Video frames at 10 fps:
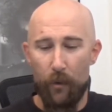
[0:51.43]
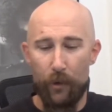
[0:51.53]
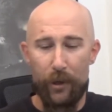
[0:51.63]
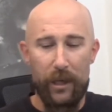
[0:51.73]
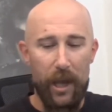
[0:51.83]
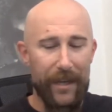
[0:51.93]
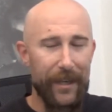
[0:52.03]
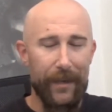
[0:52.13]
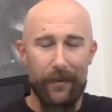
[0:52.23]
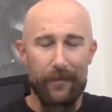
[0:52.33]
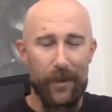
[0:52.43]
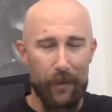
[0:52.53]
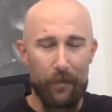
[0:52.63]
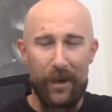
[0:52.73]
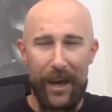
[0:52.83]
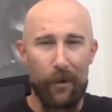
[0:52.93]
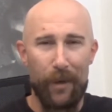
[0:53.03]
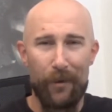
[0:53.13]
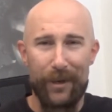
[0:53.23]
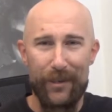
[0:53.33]
really liking some of the piano
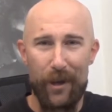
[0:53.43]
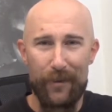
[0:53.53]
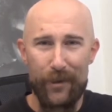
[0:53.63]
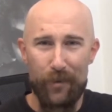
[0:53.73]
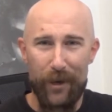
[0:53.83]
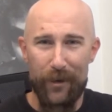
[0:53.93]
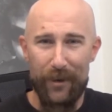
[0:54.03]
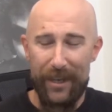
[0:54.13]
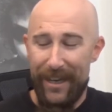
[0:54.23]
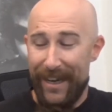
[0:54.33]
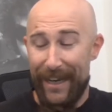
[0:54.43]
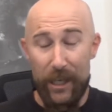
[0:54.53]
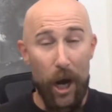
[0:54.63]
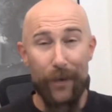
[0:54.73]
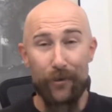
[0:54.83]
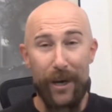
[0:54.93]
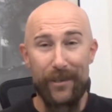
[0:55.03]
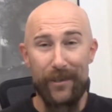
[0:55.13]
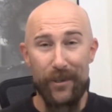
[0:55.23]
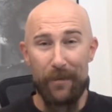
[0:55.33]
melodies on this record in
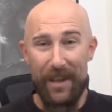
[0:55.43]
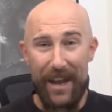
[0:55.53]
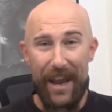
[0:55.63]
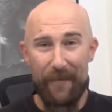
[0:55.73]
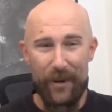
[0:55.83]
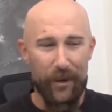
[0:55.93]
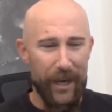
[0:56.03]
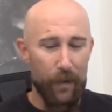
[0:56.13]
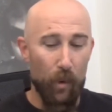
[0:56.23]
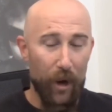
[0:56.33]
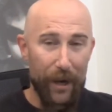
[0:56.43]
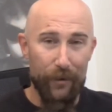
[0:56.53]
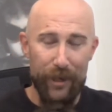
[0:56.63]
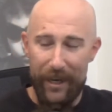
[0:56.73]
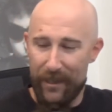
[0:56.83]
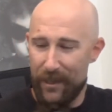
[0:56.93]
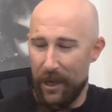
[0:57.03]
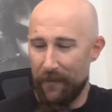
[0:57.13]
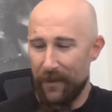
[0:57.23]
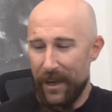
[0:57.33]
contrast to some of that heavier, kind of more energetic
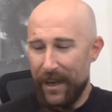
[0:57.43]
stuff.